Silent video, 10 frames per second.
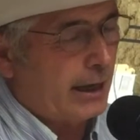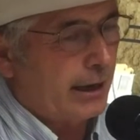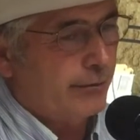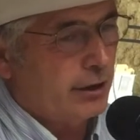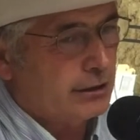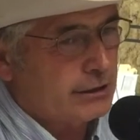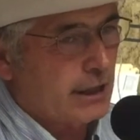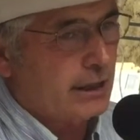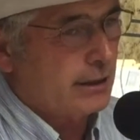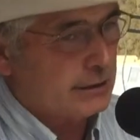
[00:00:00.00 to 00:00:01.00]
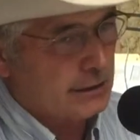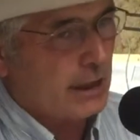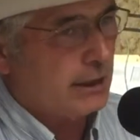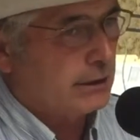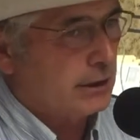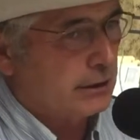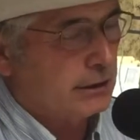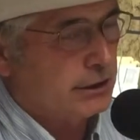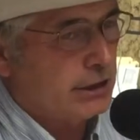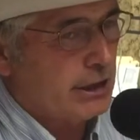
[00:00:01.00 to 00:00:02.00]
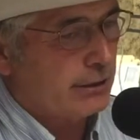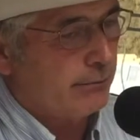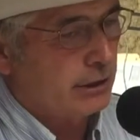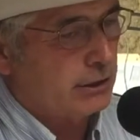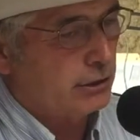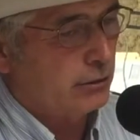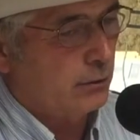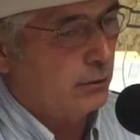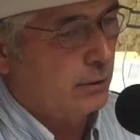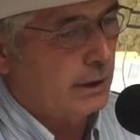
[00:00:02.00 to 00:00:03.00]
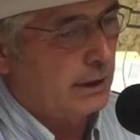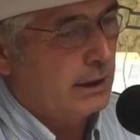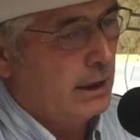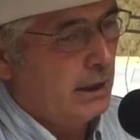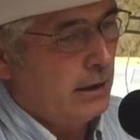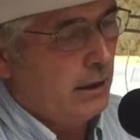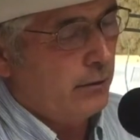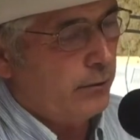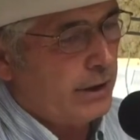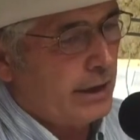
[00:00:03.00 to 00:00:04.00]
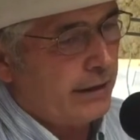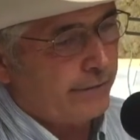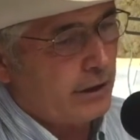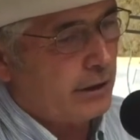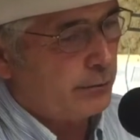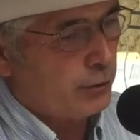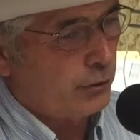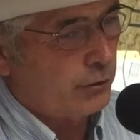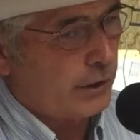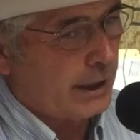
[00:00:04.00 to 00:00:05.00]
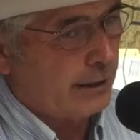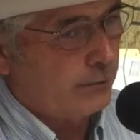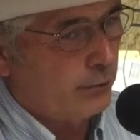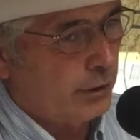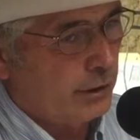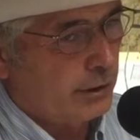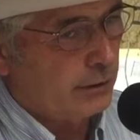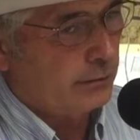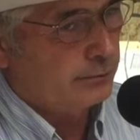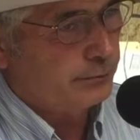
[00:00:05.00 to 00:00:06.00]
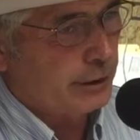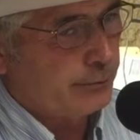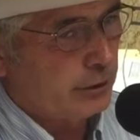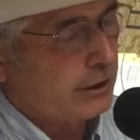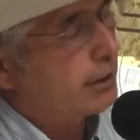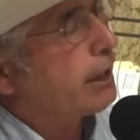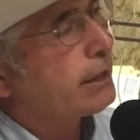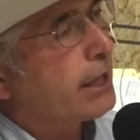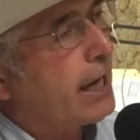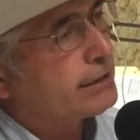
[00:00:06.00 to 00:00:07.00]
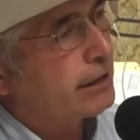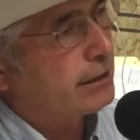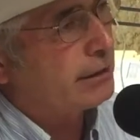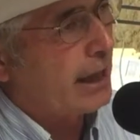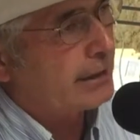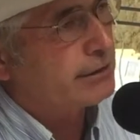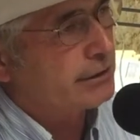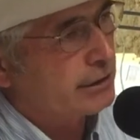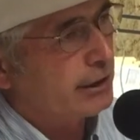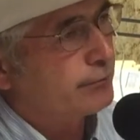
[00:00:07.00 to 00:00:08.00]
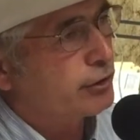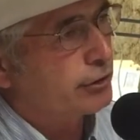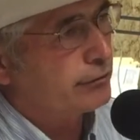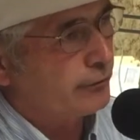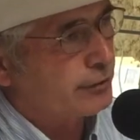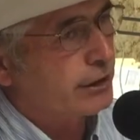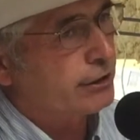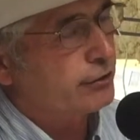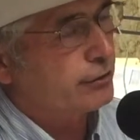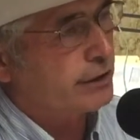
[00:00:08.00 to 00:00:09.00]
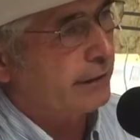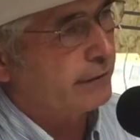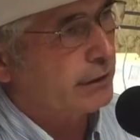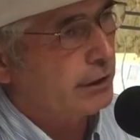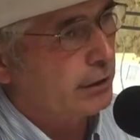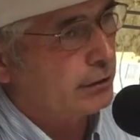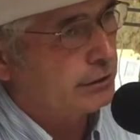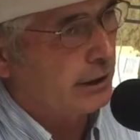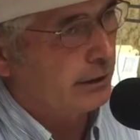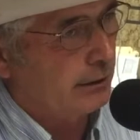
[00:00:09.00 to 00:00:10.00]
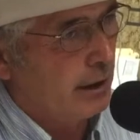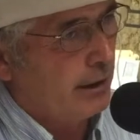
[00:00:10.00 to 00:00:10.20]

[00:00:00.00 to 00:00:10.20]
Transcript: I'm going to say this kind of tongue in cheek, but we have got a program where people can get tax exemptions for 6 or 7 years, and